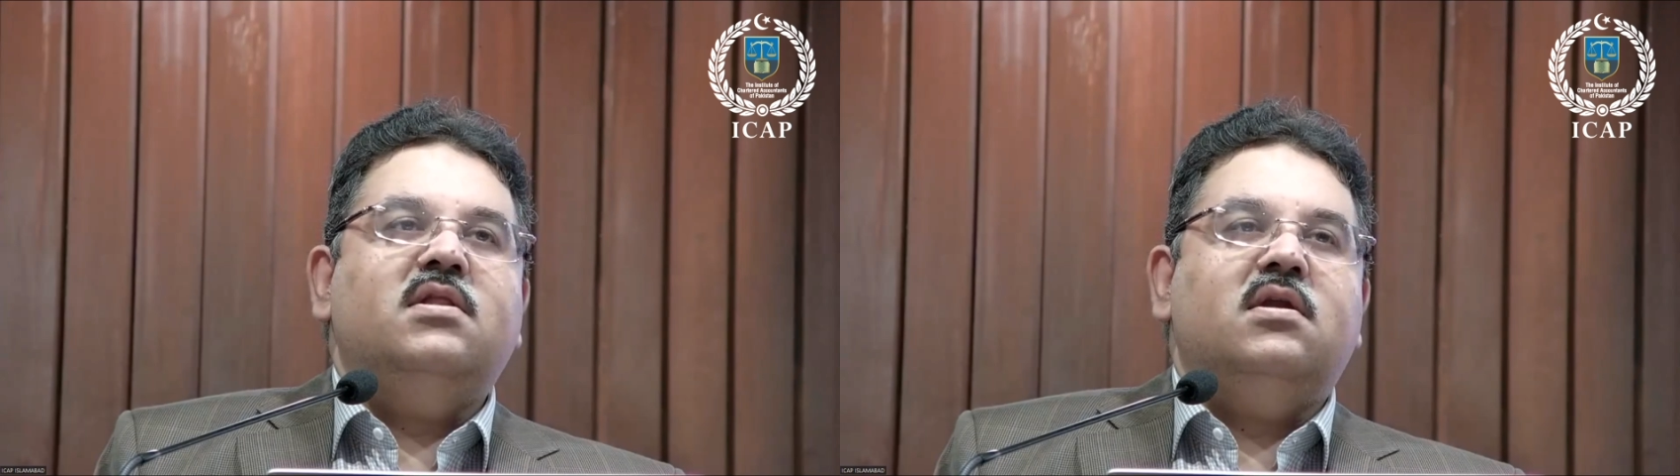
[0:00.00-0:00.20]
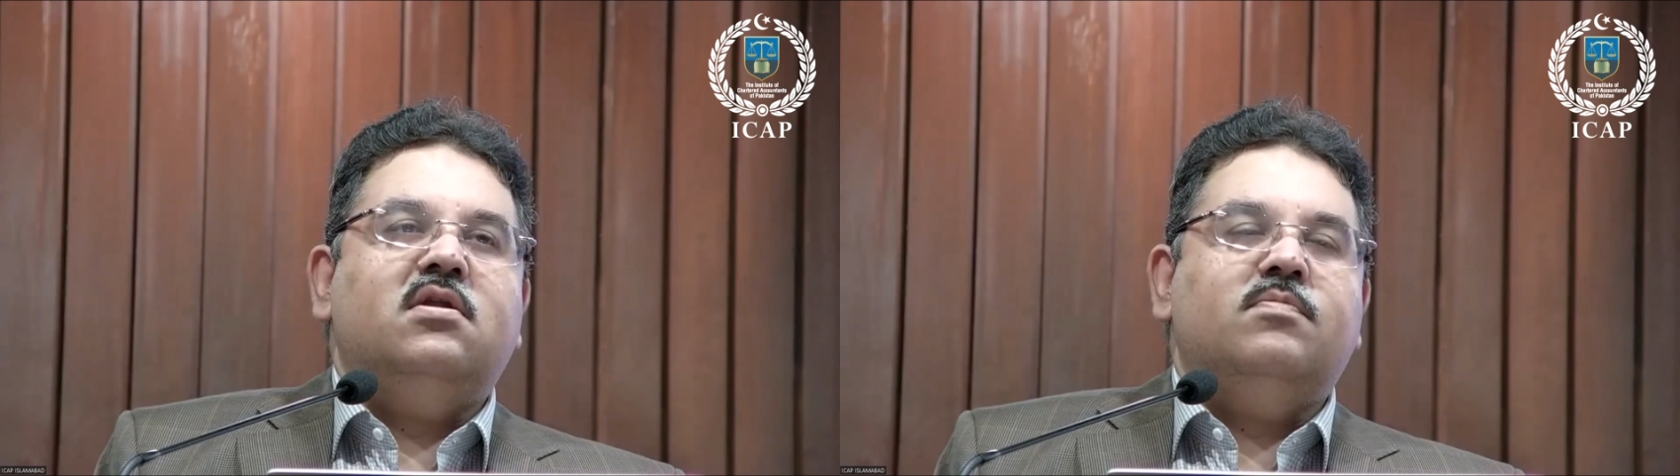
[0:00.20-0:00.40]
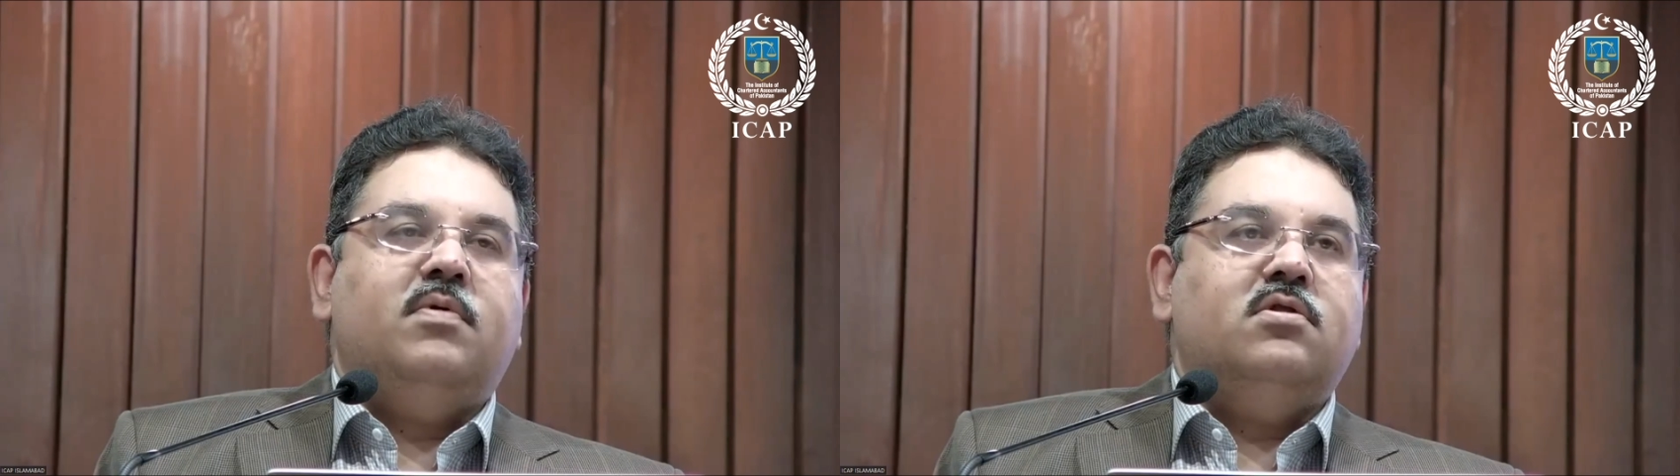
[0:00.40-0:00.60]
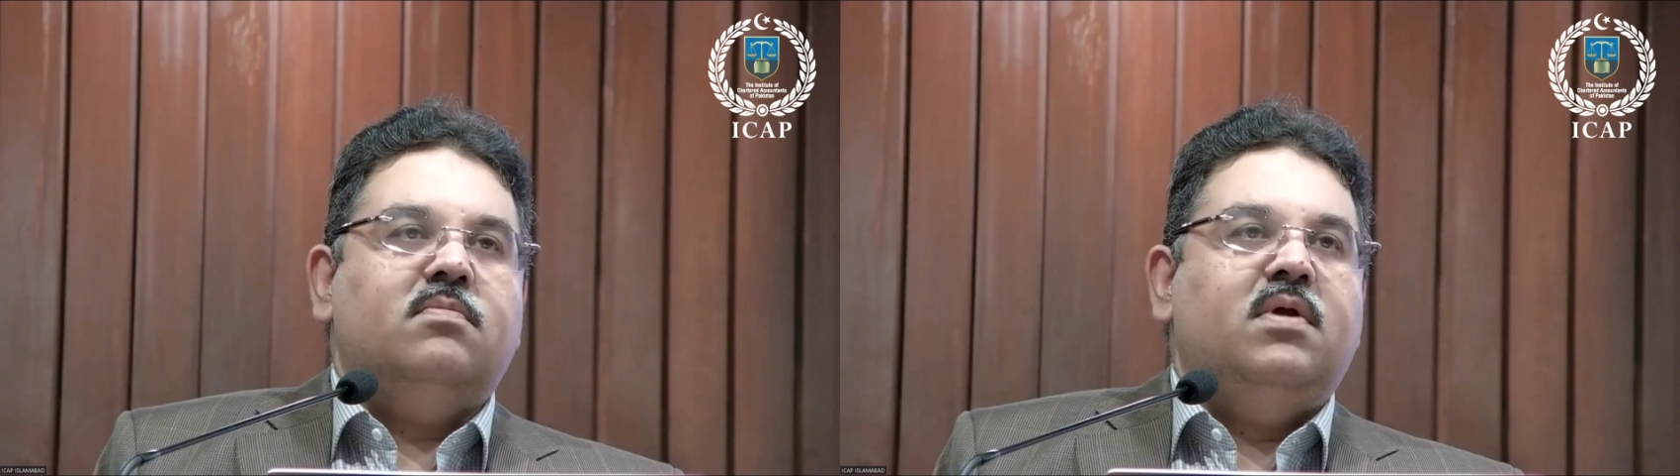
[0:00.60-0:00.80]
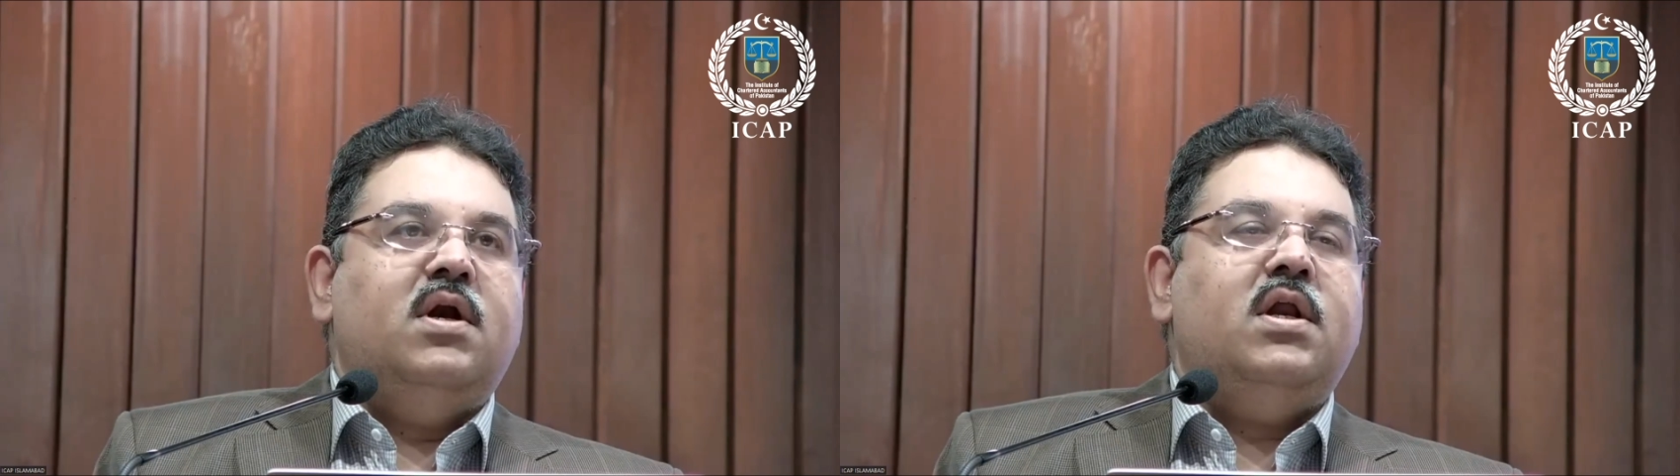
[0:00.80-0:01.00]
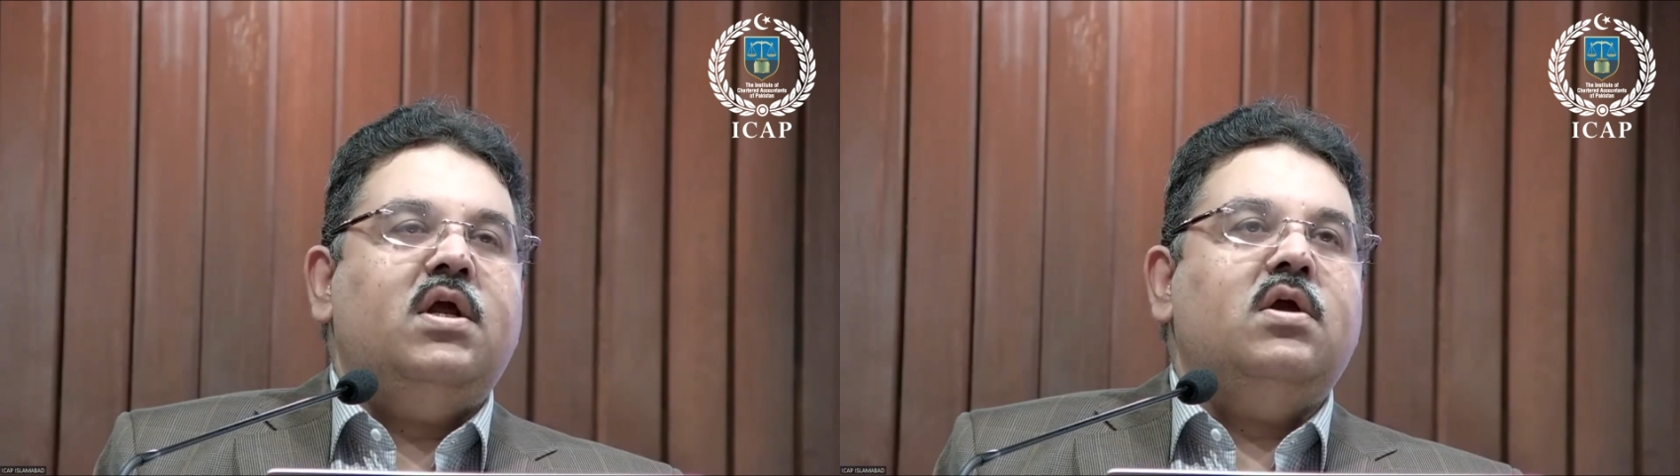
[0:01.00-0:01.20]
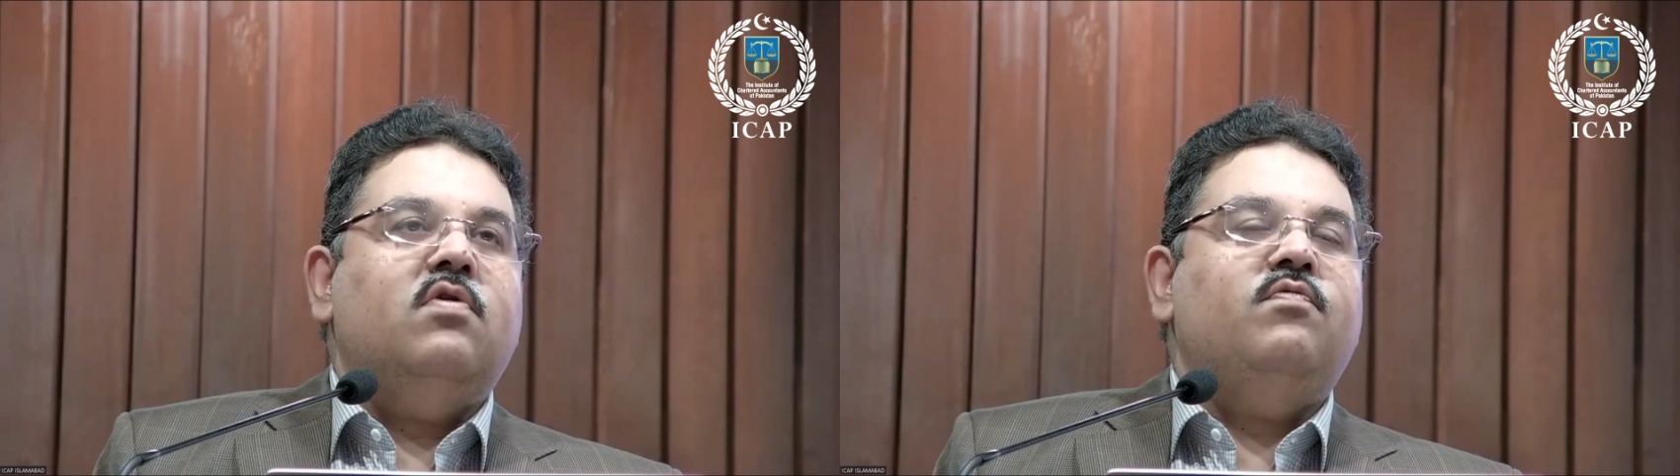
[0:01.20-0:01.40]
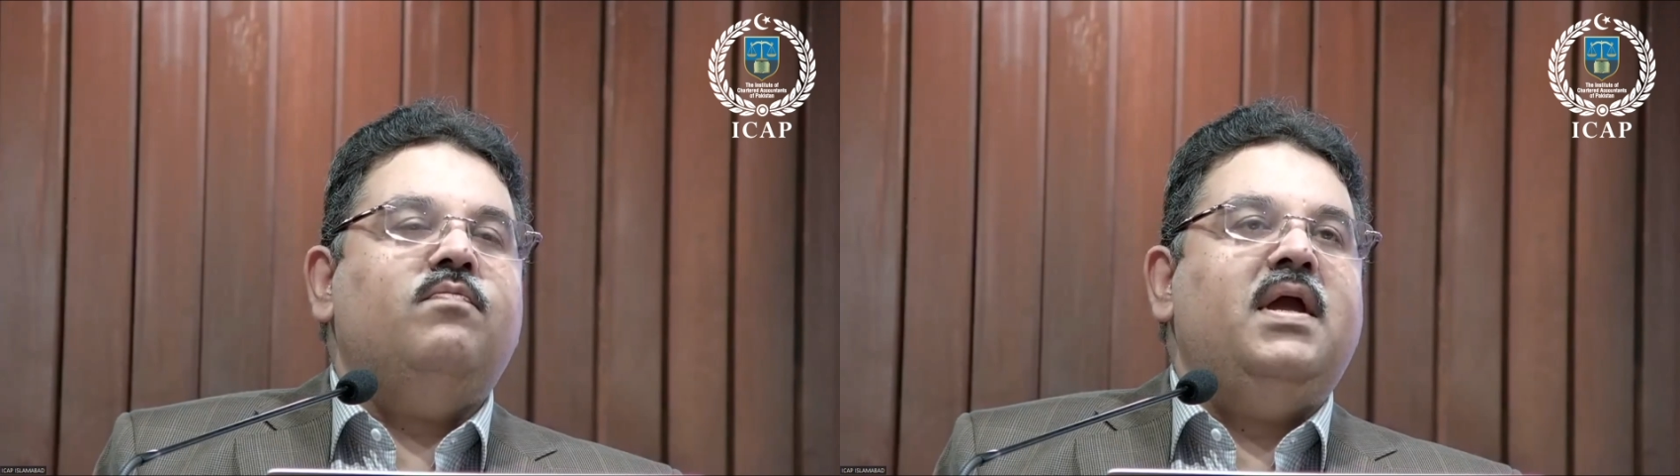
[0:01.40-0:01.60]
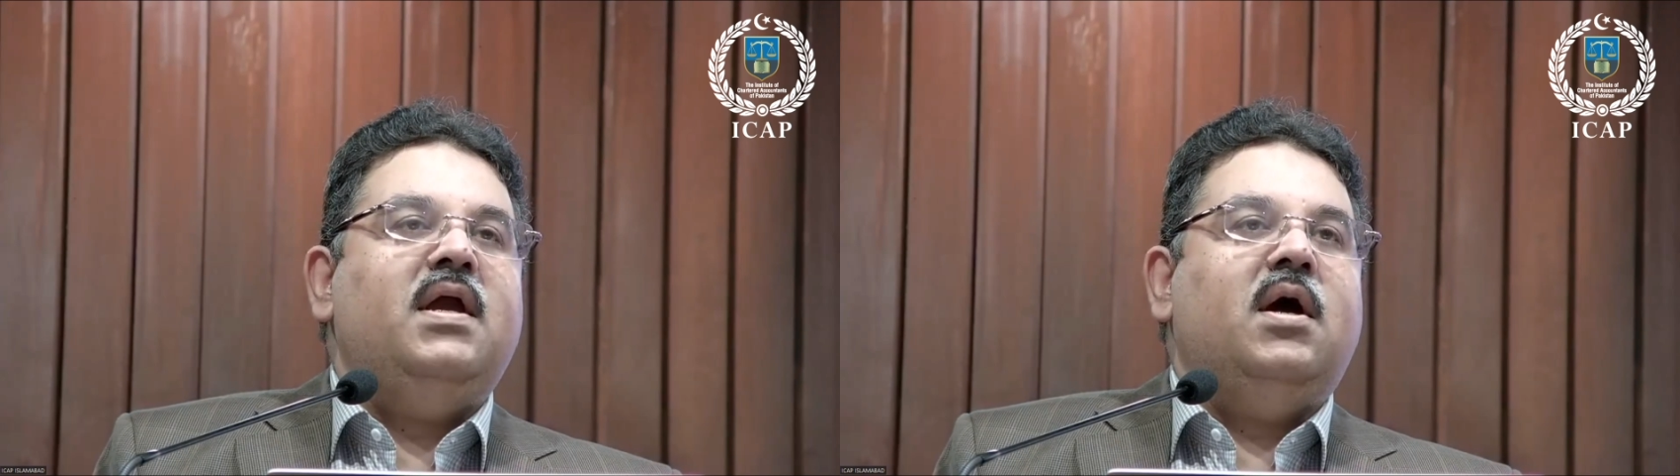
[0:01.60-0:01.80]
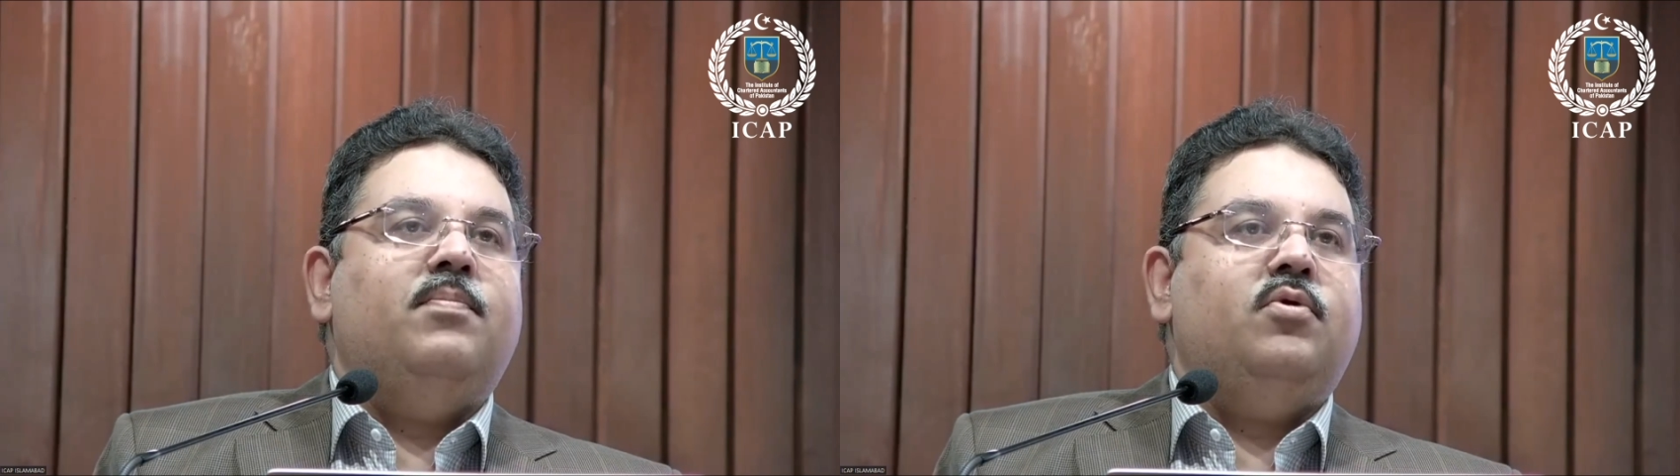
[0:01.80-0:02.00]
responsibility of being
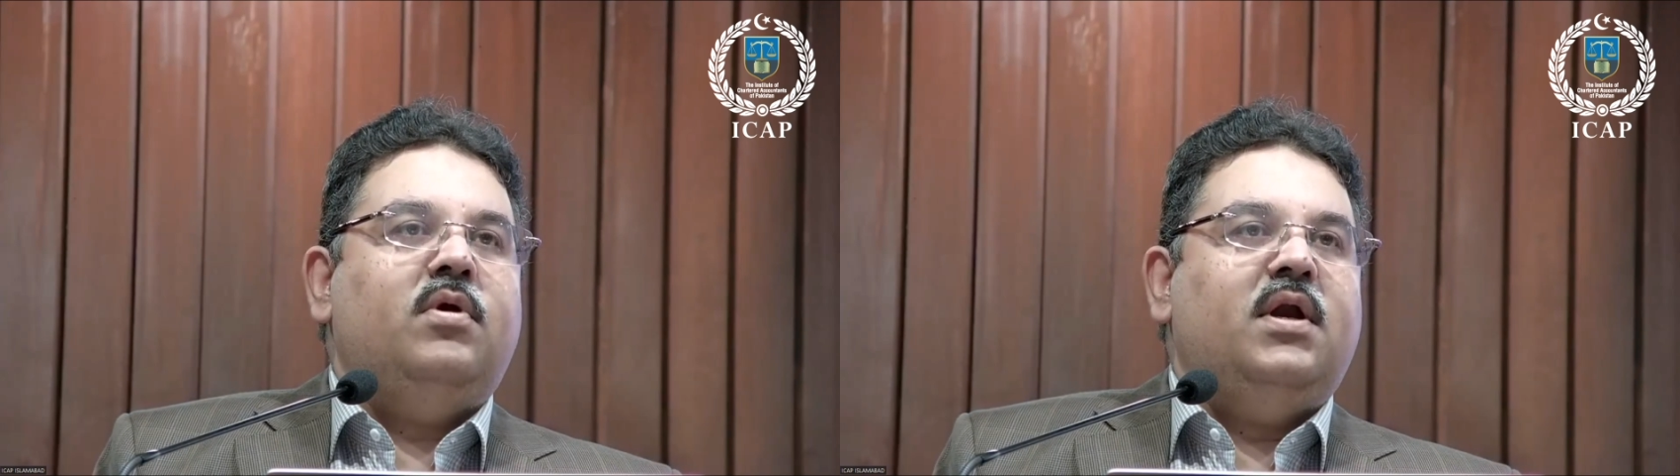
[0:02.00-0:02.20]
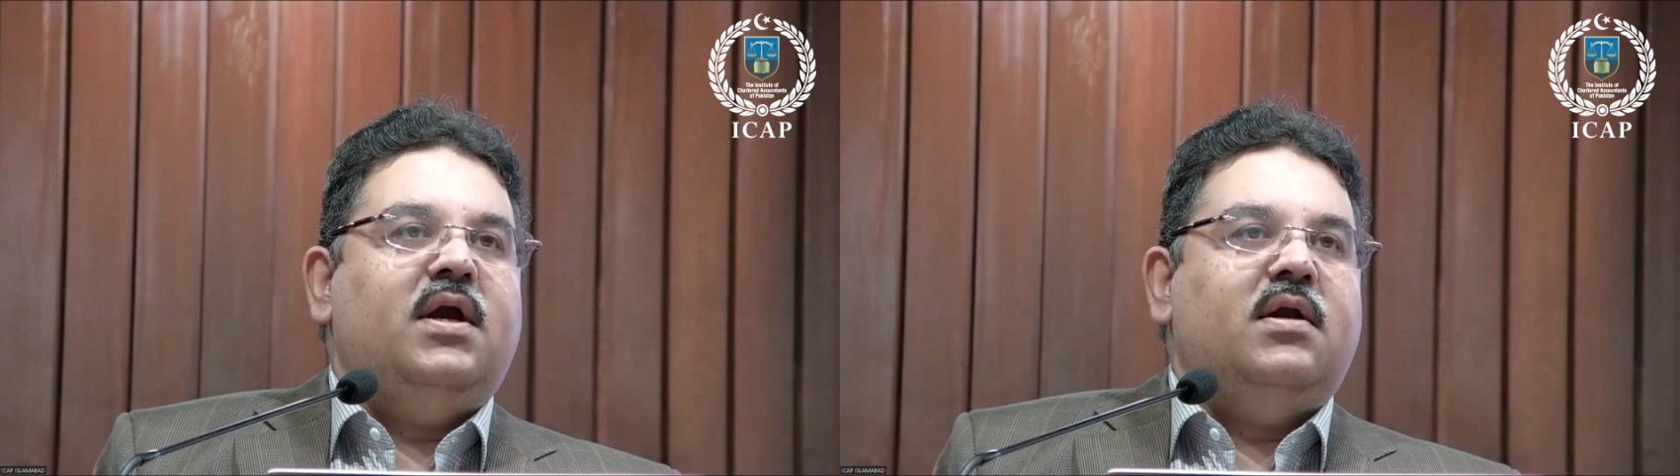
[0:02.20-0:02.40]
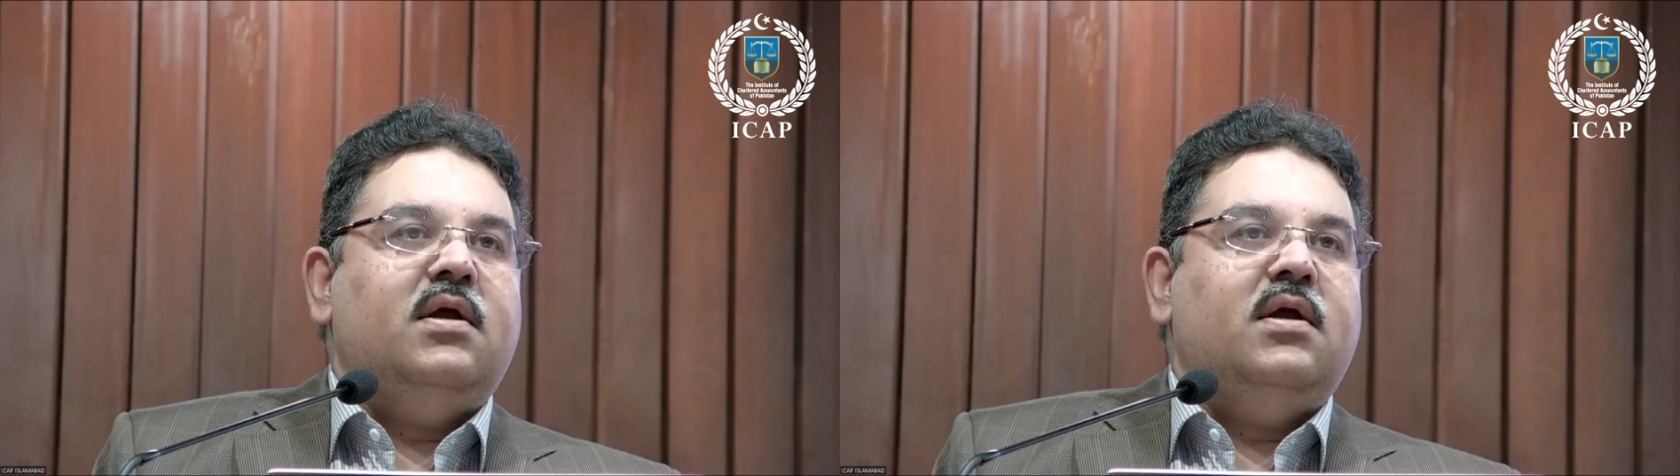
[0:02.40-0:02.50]
up to date,